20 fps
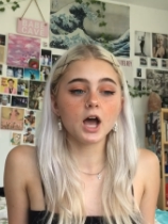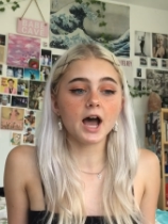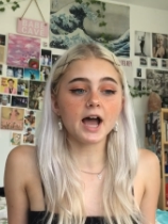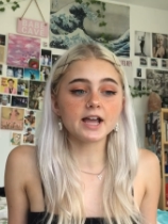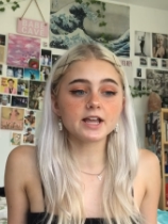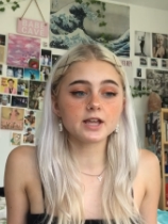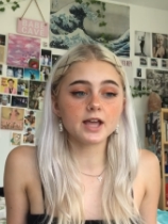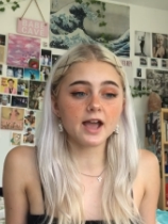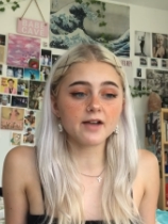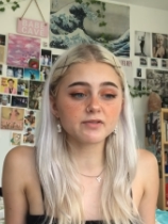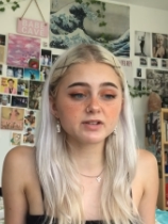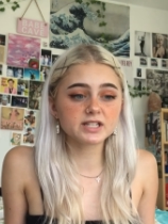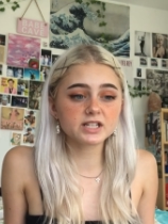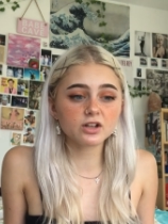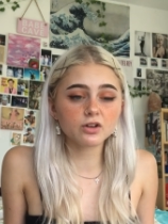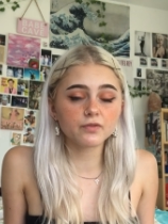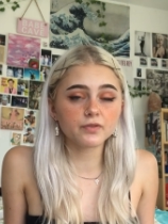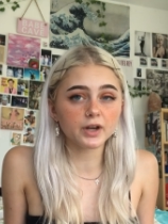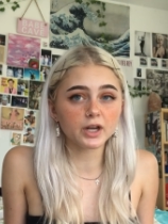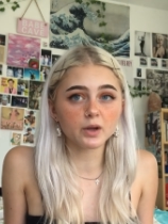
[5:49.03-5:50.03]
every
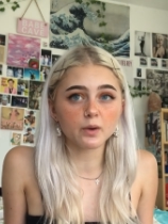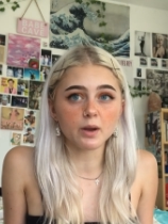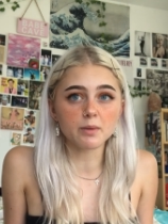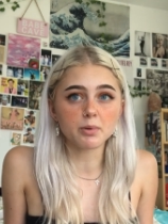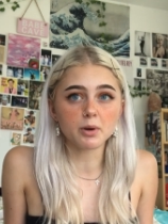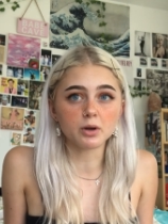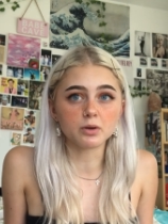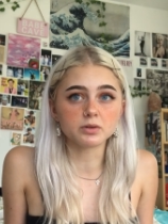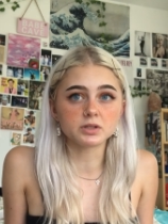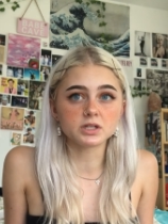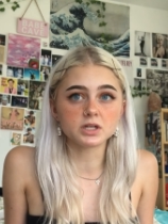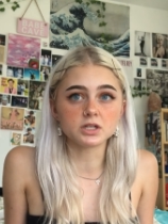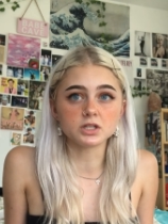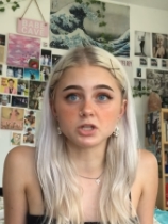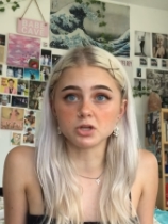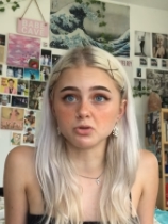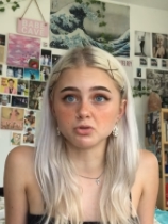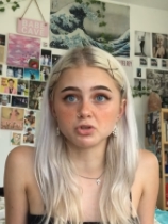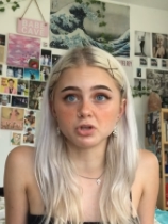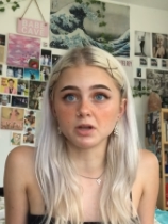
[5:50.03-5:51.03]
single video I post
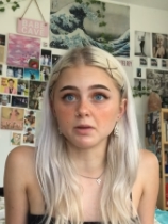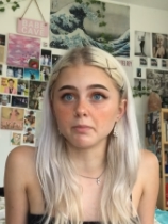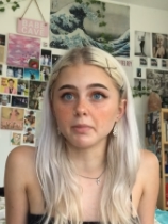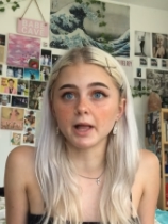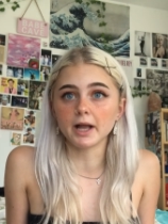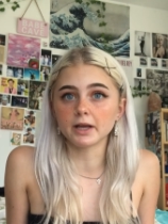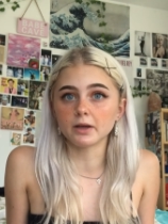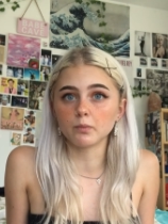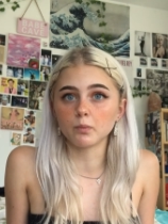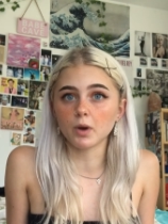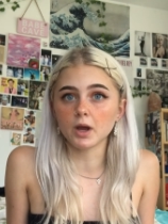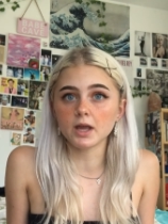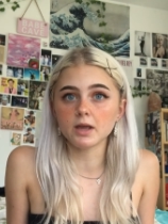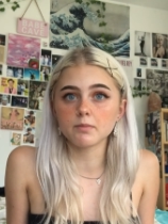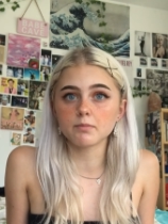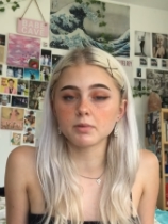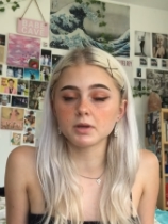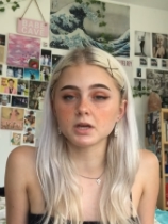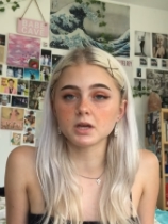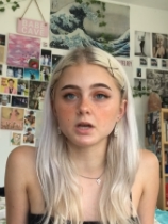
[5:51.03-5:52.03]
is usually in black and
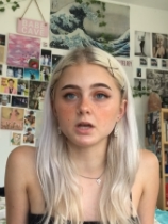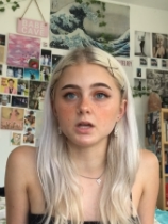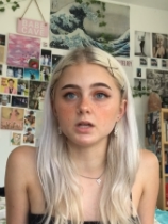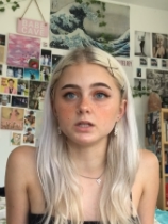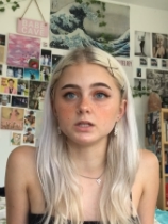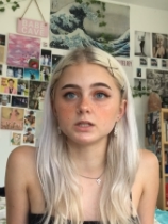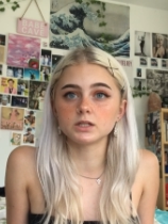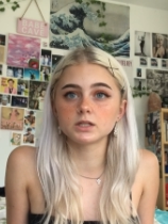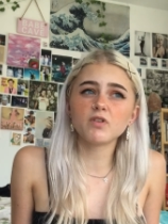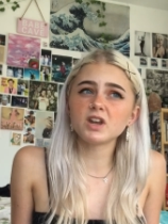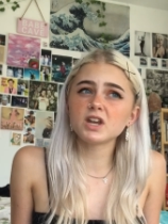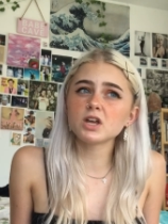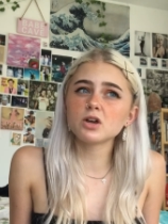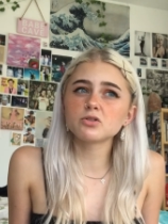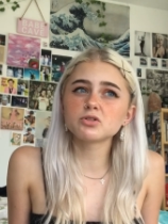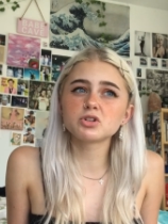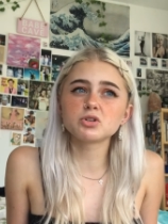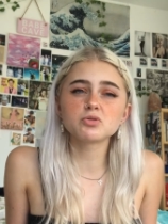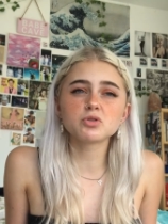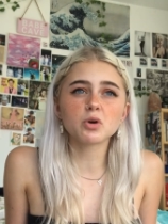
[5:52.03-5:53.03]
white, because
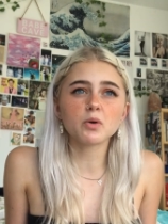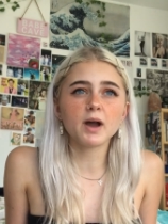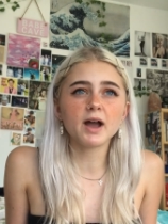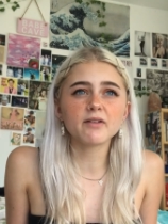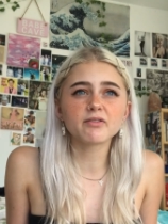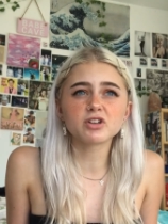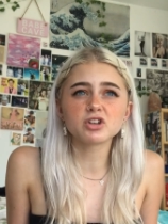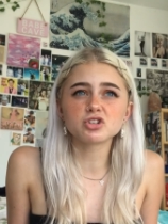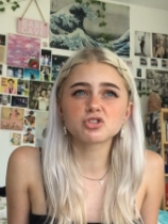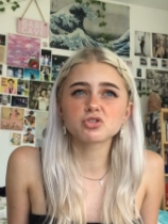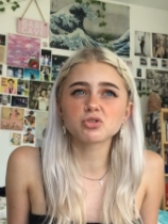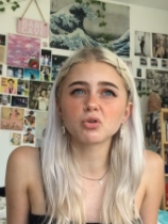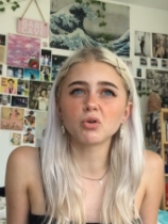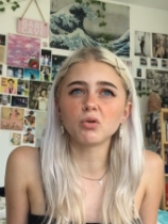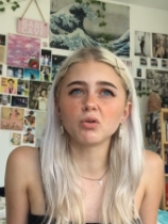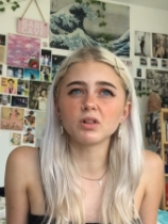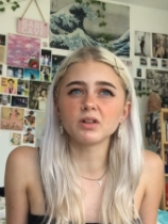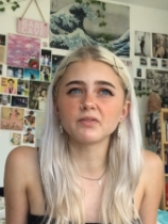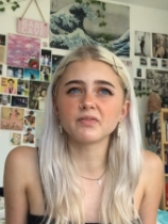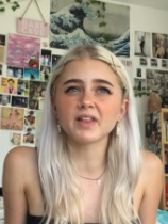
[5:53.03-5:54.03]
videos you don't have
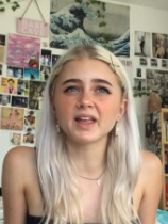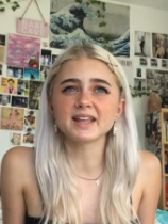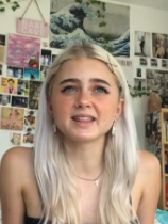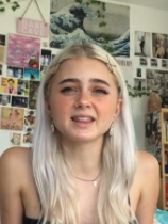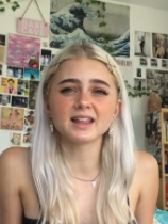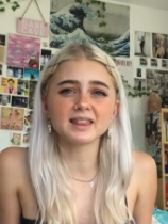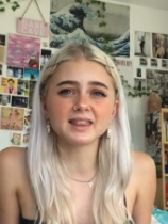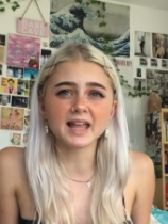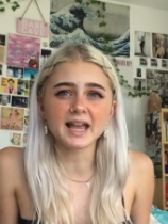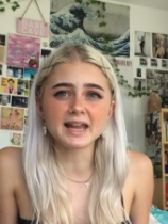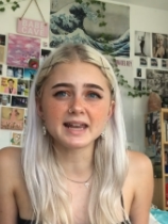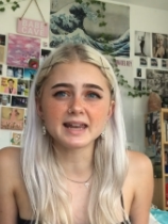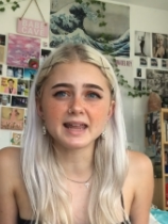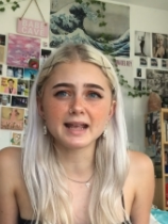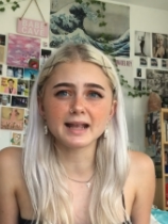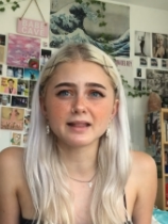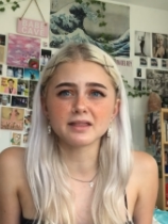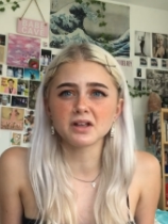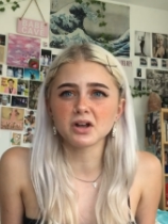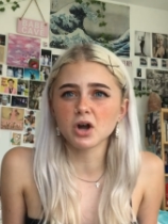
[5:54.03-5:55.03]
control of like the
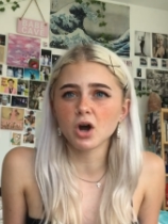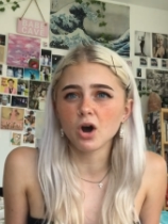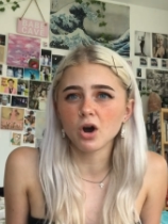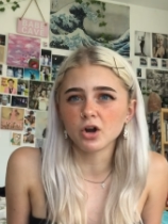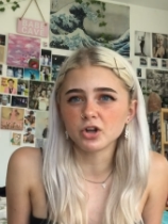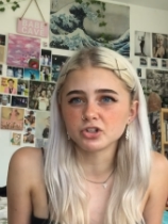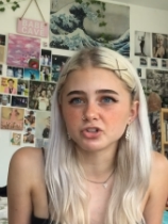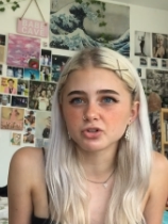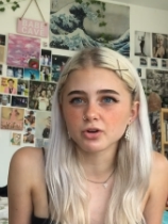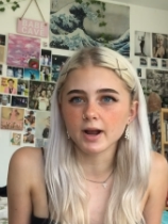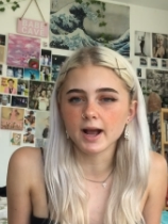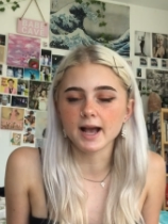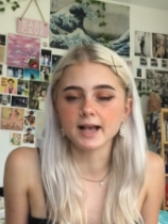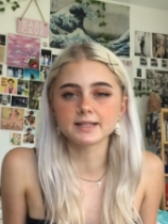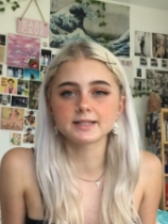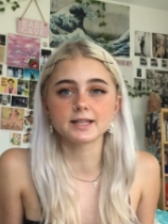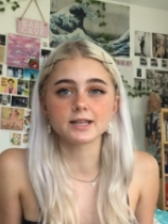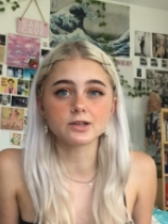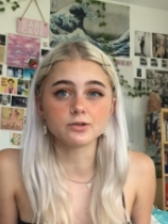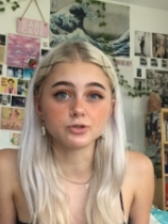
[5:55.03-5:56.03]
lighting and the
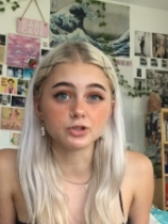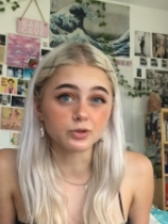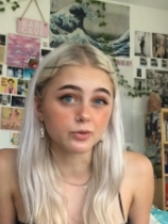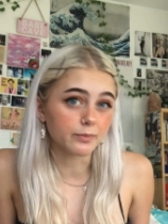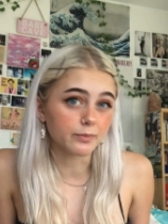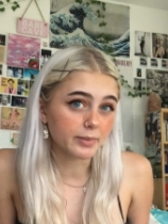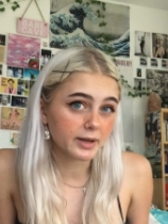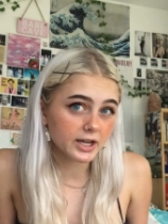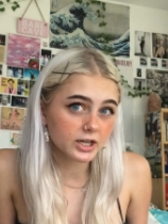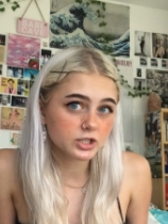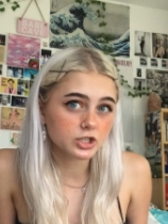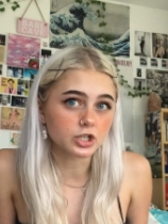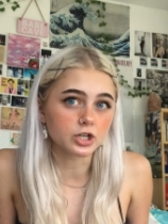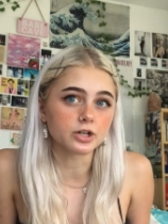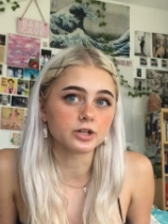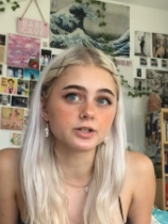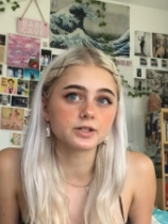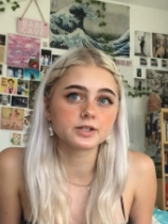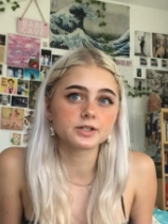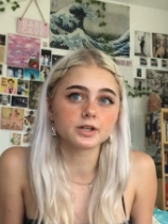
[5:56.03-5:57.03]
contrast that you do in
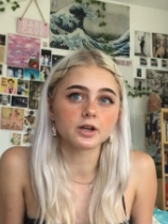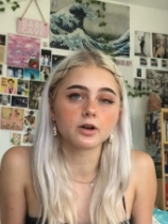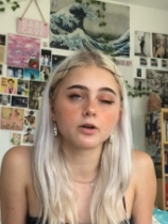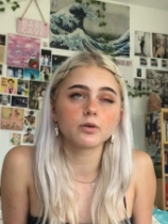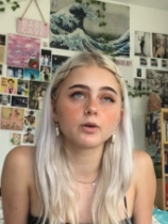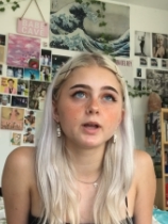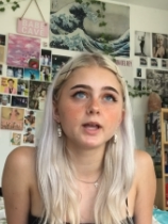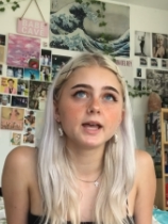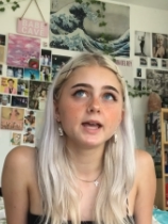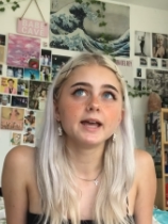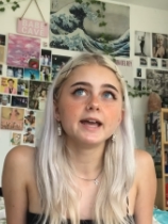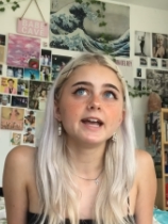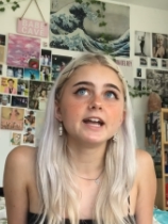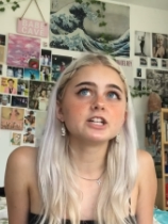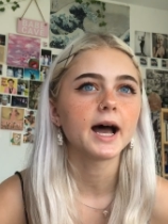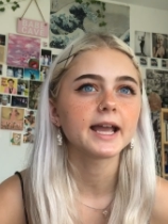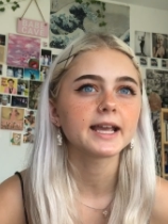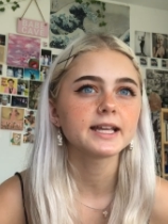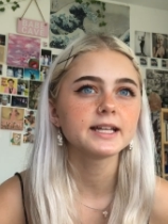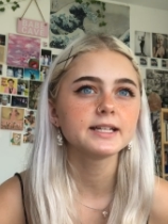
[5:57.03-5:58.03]
pictures. So
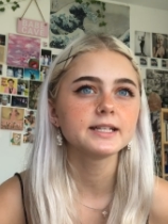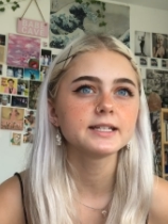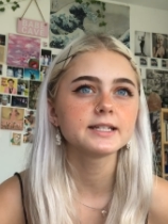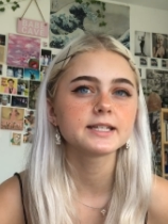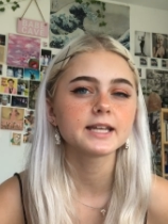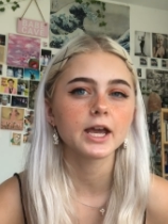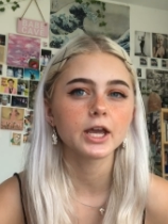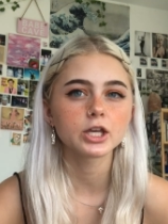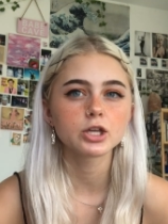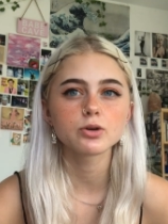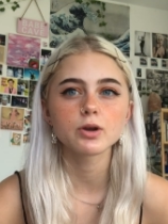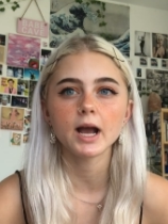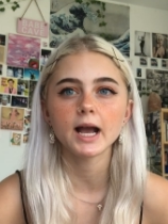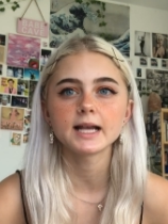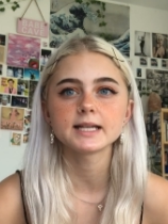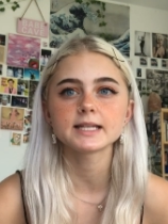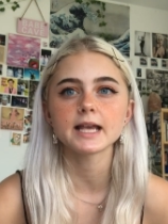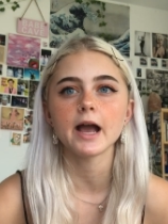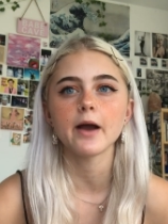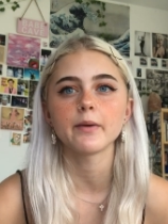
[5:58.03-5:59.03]
I can tell you
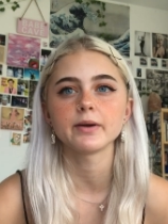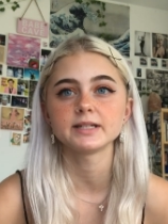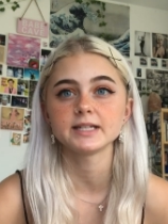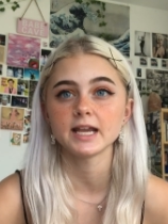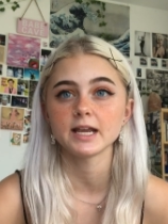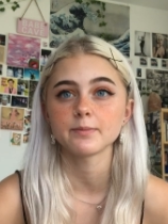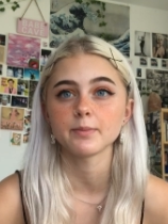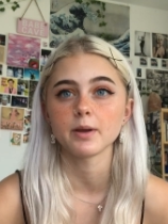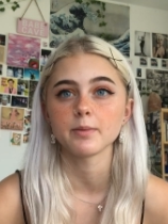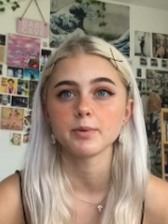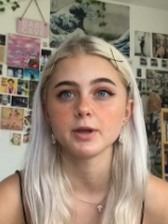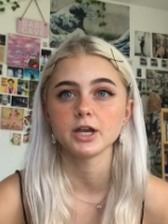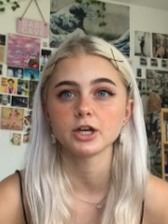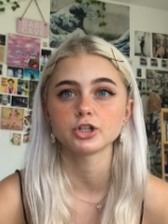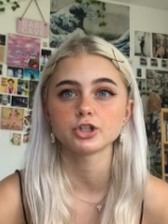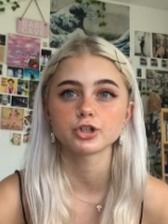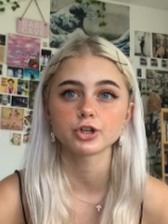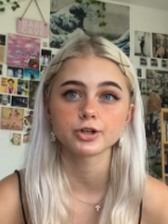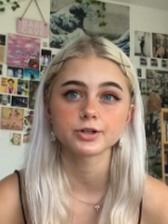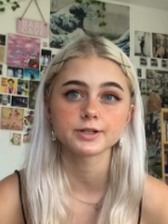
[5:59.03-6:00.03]
guys how I take my
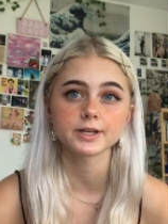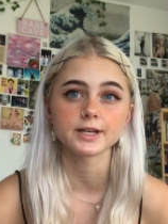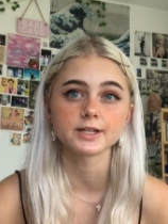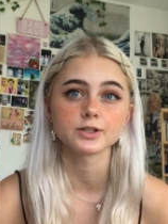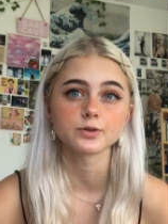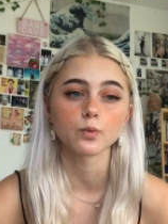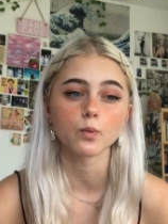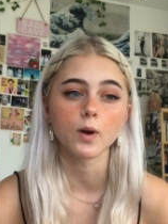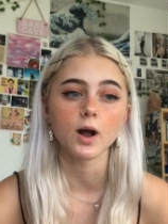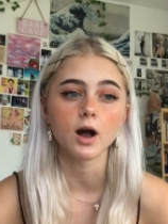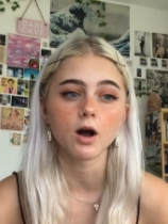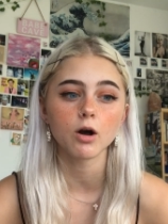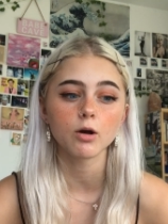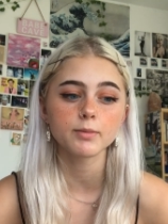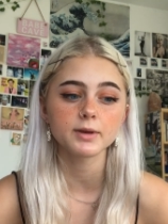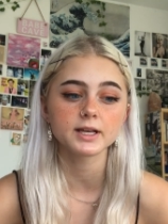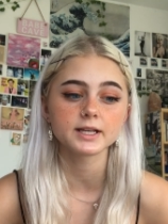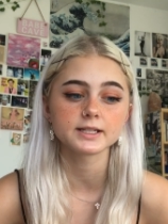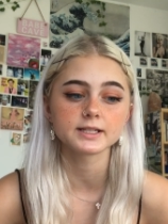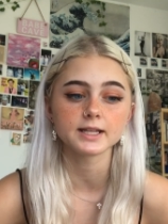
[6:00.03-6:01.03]
pictures as well,
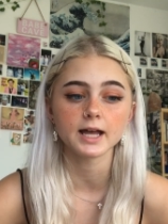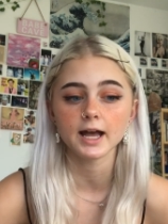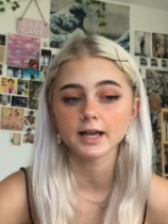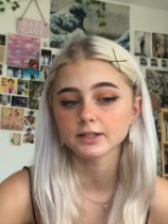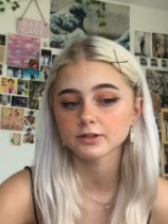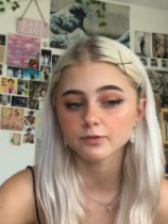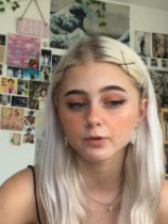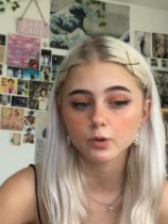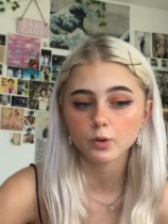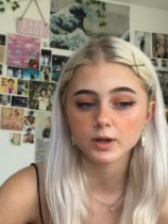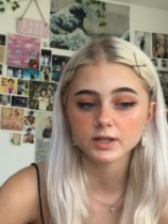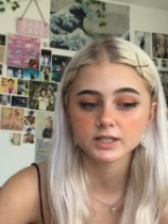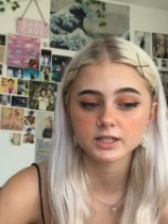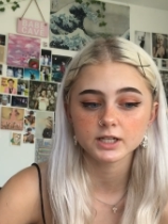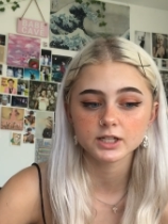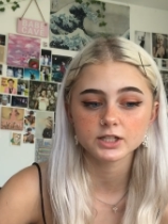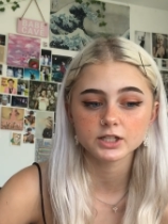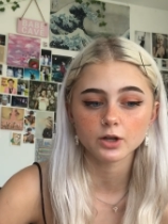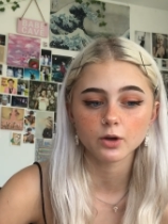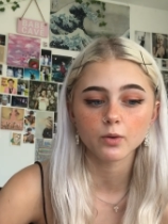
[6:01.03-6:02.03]
because that is
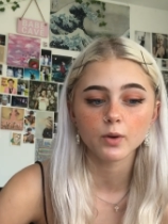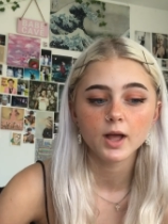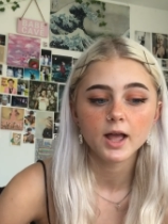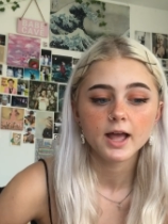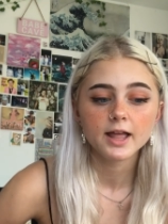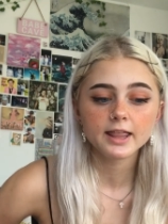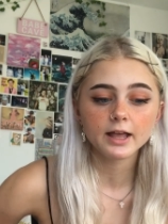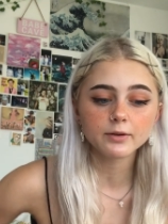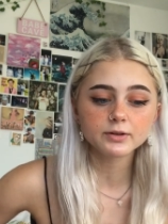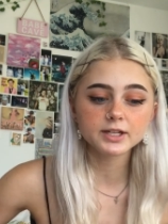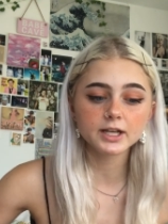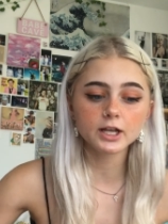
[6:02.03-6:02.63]
requested. So that was